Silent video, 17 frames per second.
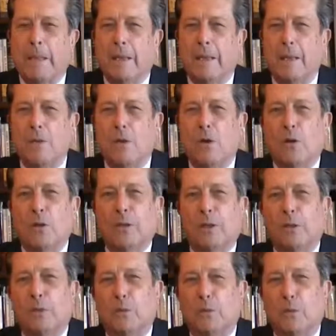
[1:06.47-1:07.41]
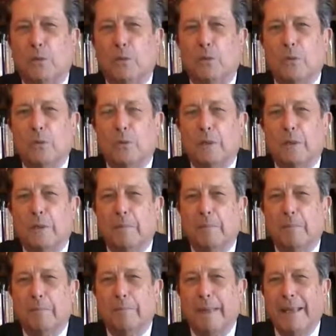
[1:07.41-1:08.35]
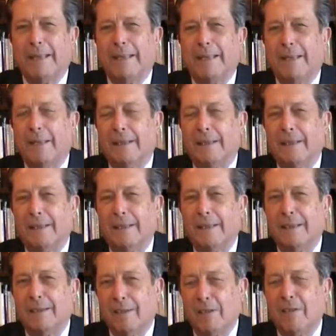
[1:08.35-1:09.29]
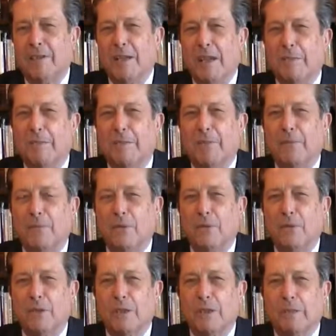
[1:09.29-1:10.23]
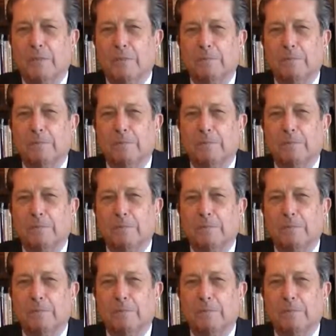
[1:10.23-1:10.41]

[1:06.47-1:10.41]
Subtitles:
in order to better reshape the future.